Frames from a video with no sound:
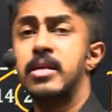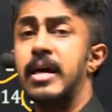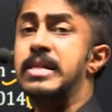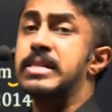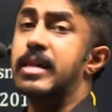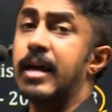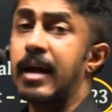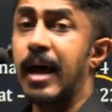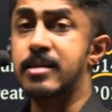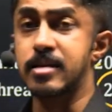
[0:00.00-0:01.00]
Israel,
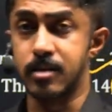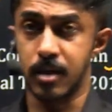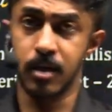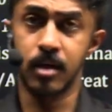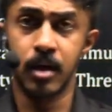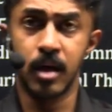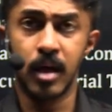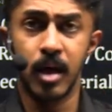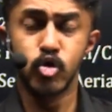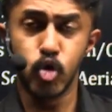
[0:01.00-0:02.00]
etc.
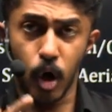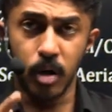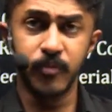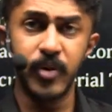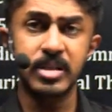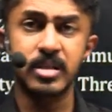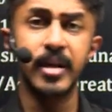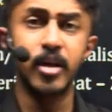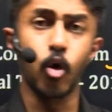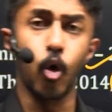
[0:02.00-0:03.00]
So obviously
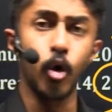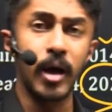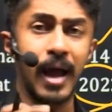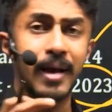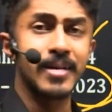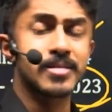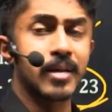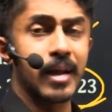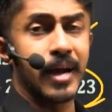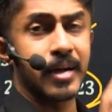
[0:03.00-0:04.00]
drone and its
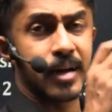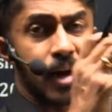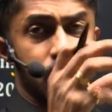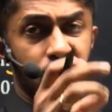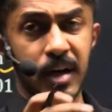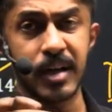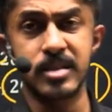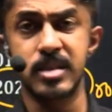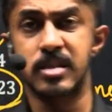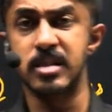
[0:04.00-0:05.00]
related advantages,
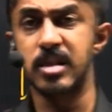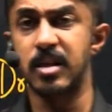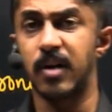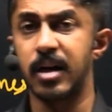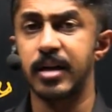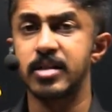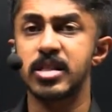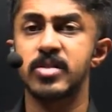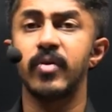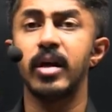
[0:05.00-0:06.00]
disadvantages,
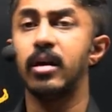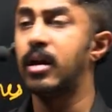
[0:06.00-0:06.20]
we need